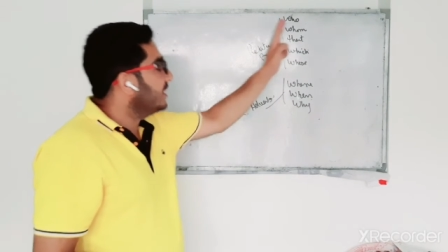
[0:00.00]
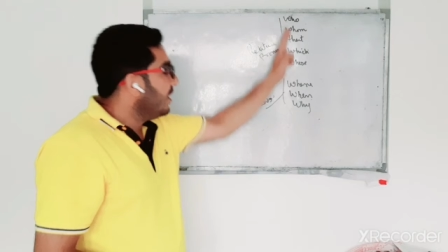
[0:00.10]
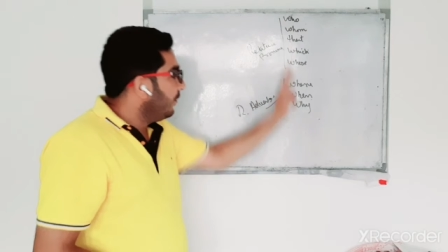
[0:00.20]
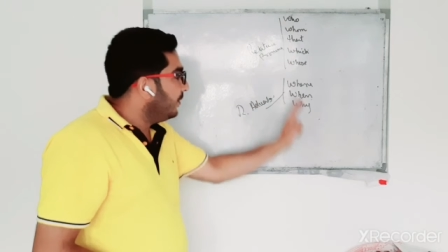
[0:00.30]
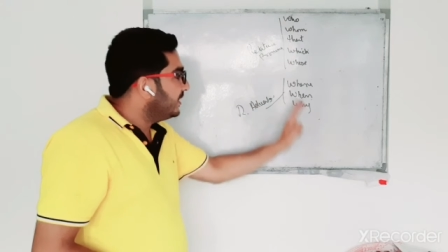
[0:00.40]

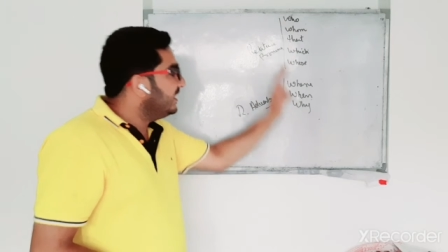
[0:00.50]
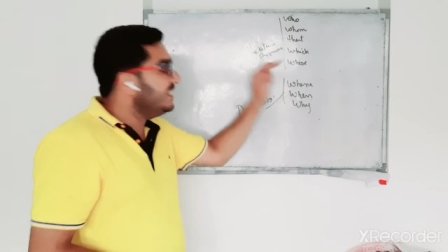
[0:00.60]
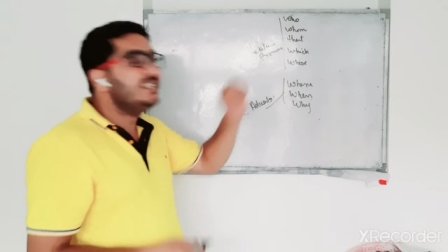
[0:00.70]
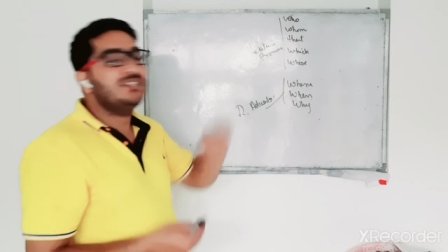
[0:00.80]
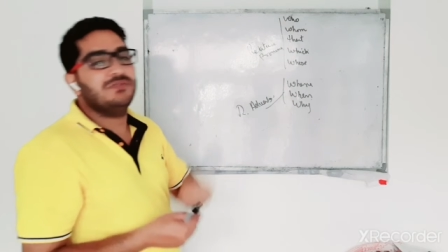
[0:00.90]
With
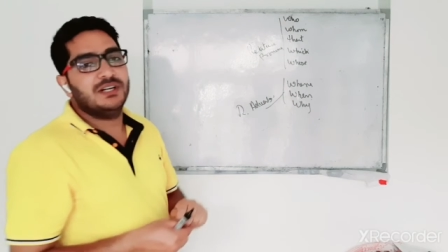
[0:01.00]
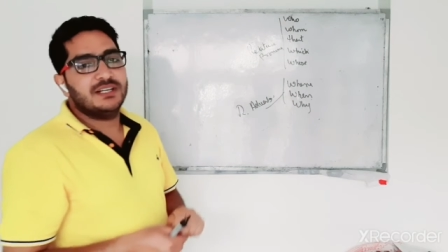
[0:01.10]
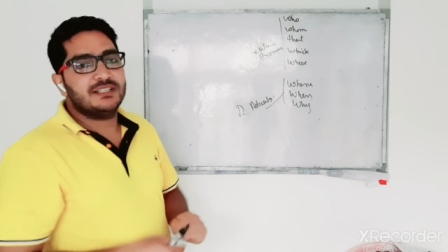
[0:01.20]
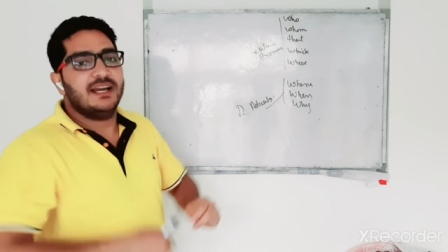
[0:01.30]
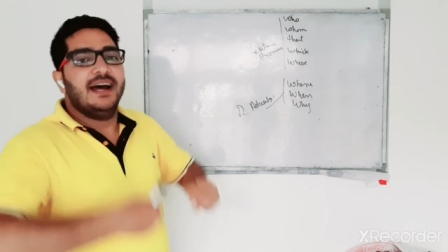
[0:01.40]
these
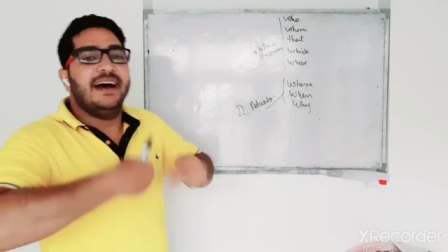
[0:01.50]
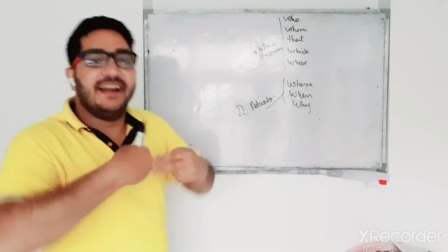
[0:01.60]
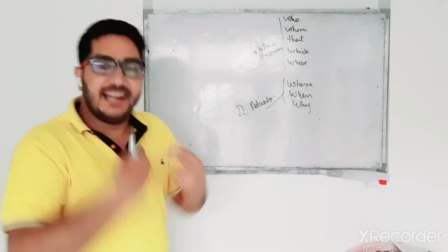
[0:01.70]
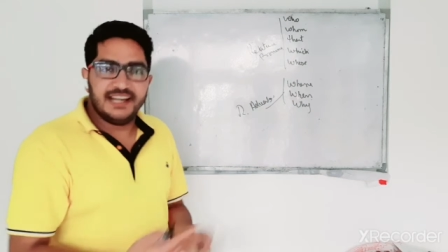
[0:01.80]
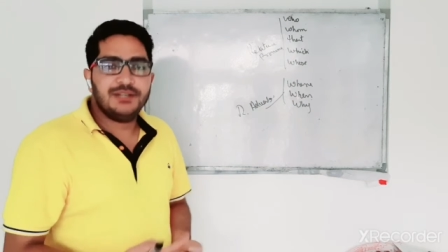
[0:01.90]
words,
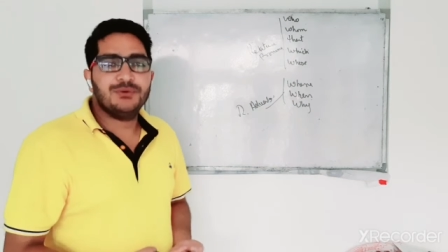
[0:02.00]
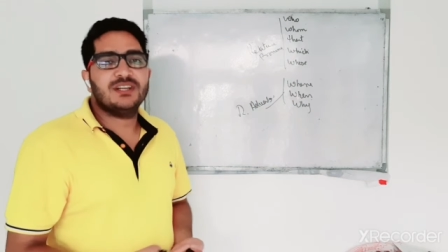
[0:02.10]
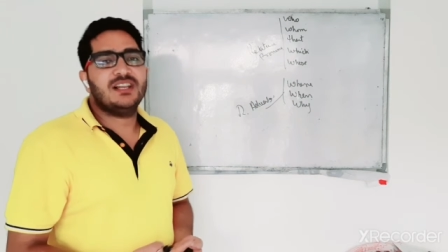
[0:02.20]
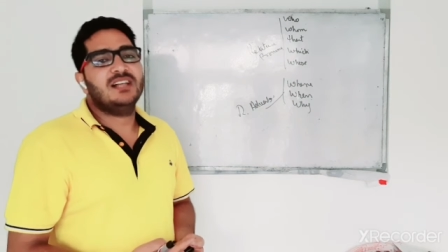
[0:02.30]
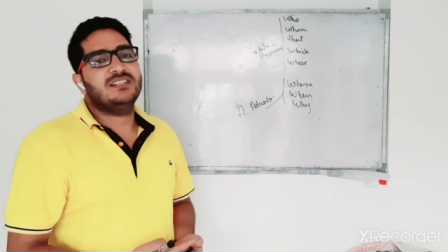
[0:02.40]
relative
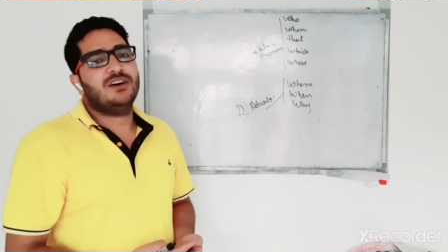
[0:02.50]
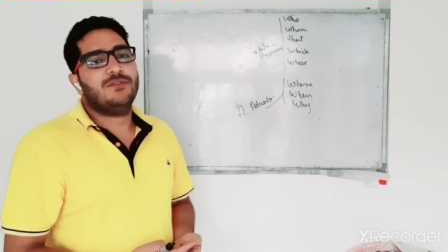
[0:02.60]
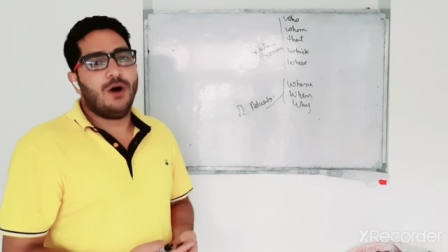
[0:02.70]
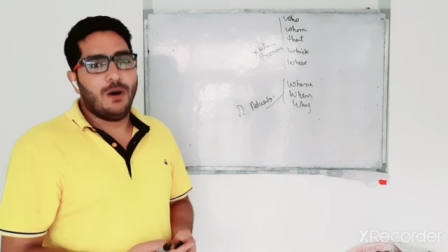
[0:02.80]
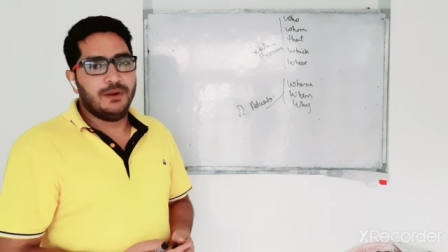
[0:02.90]
clauses are
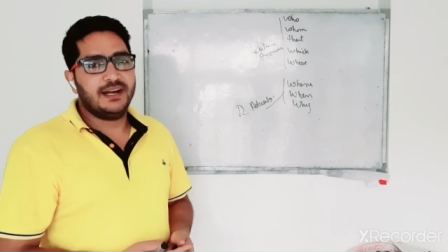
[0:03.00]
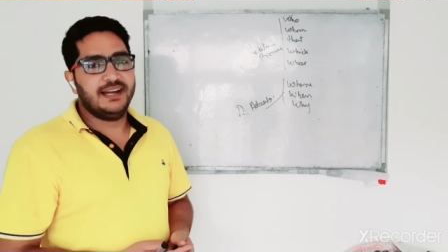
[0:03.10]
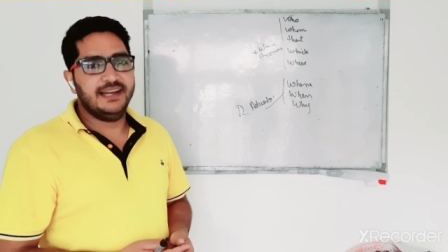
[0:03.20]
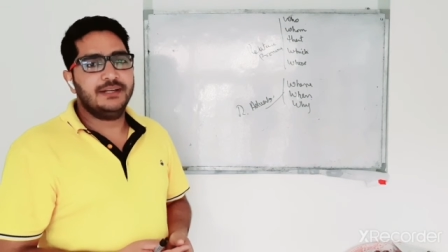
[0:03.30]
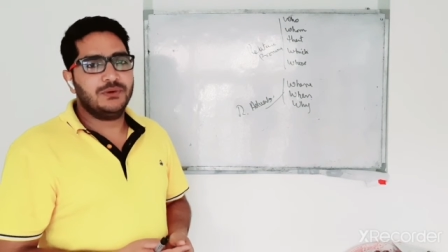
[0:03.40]
formed.
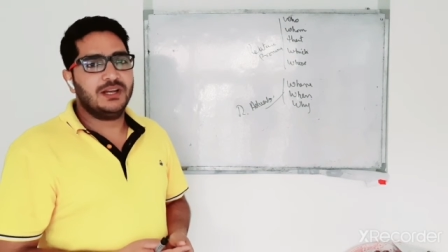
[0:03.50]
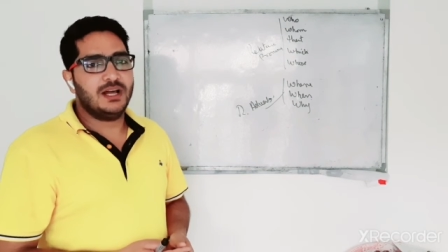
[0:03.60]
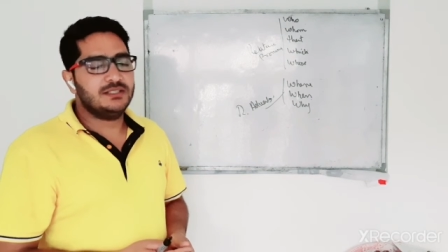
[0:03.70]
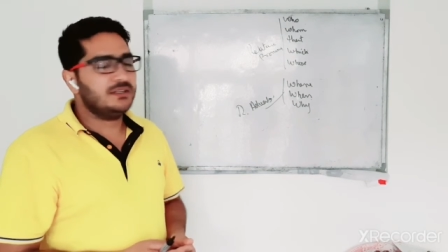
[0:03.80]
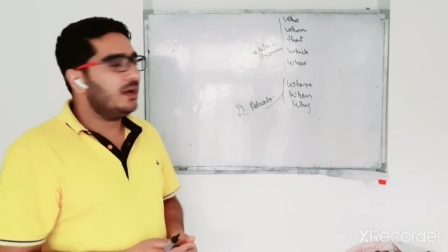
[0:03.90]
Relative
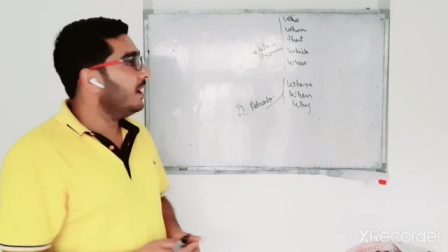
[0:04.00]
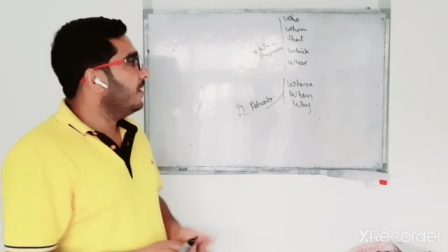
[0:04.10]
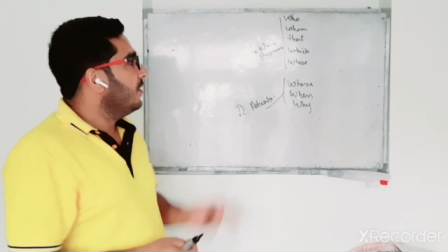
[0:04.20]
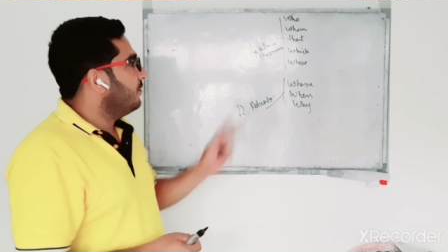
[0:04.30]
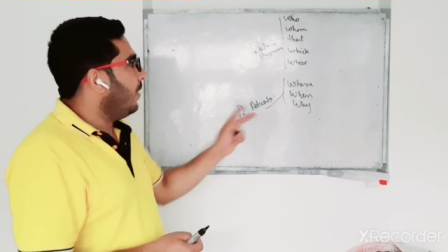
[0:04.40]
clauses are
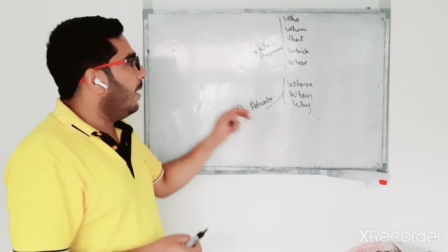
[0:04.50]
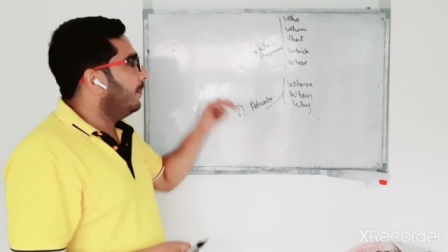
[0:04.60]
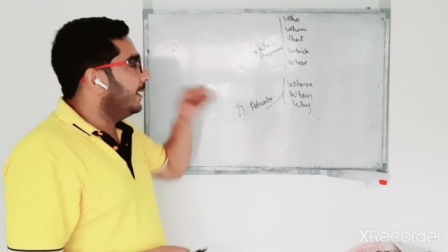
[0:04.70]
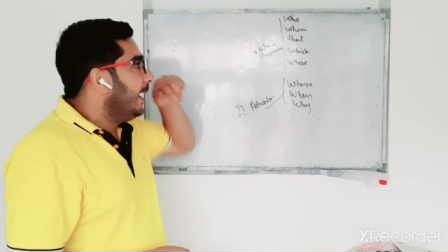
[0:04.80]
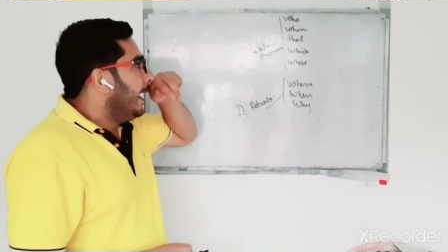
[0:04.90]
formed.
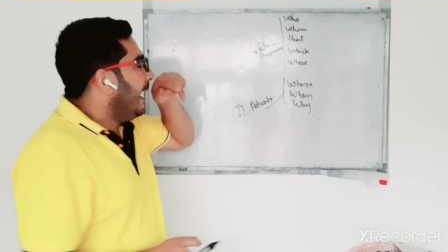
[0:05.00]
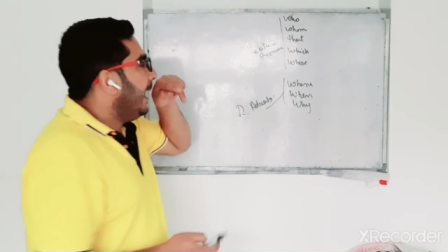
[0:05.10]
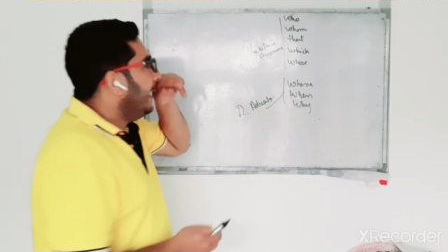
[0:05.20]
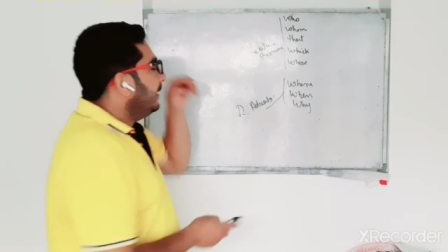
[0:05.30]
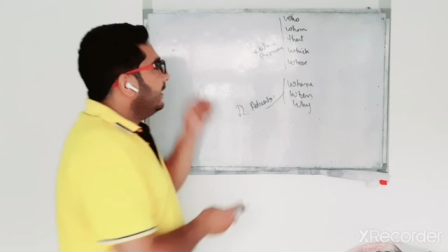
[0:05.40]

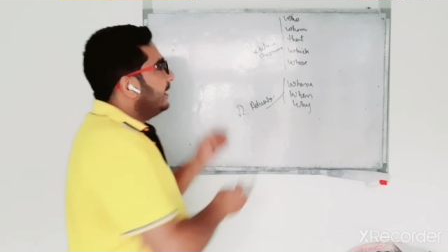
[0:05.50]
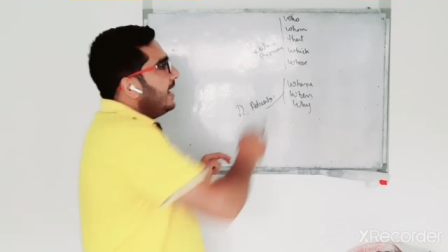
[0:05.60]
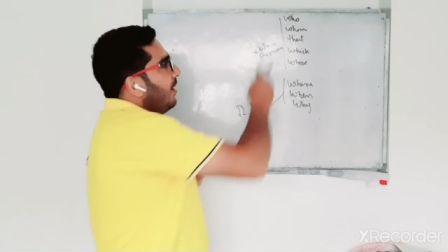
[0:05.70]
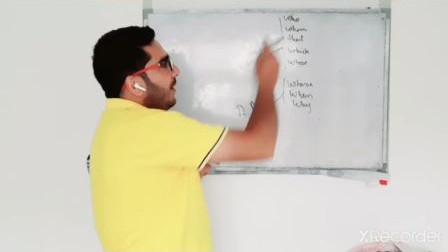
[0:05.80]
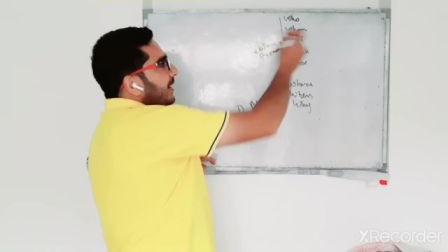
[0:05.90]
And I
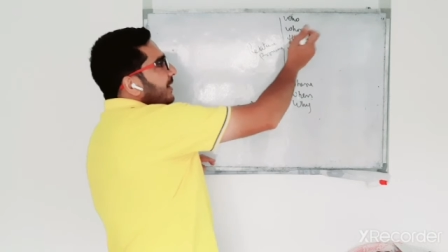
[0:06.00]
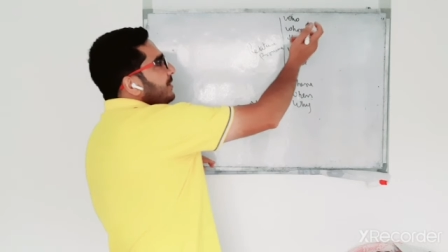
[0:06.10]
already